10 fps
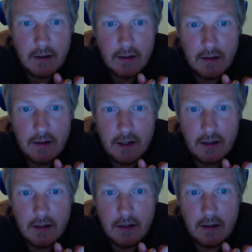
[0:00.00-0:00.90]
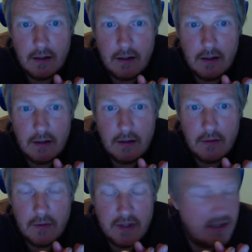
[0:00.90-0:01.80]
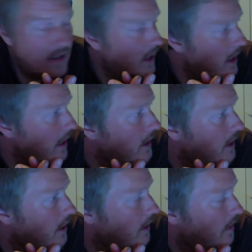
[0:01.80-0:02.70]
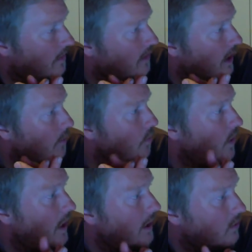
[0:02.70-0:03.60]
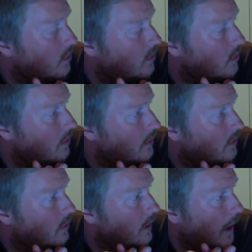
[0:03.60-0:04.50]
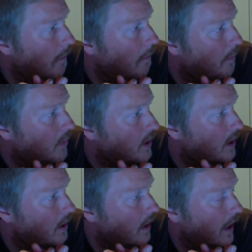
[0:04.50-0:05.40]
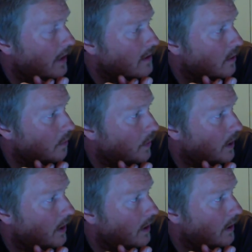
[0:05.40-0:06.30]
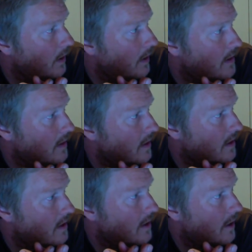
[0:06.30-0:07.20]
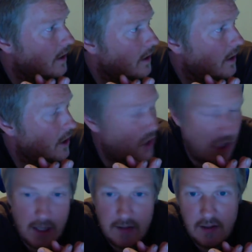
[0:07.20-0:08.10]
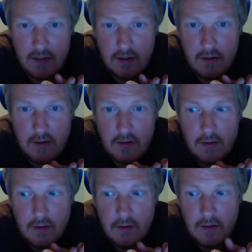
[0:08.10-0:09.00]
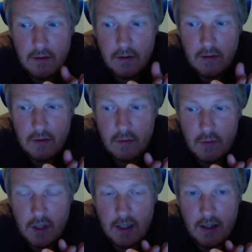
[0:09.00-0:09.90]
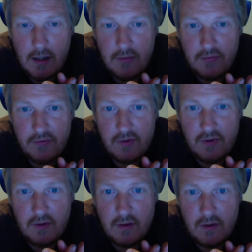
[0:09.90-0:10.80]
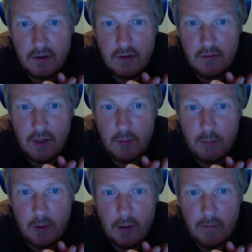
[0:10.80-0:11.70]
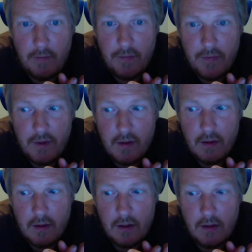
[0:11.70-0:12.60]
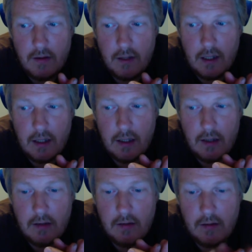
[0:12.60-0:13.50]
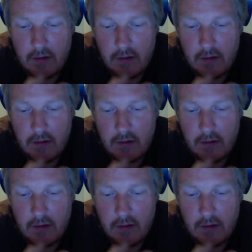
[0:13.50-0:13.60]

they're restricted in the same way to dump their XRP as it's Chad when he left Ripple. The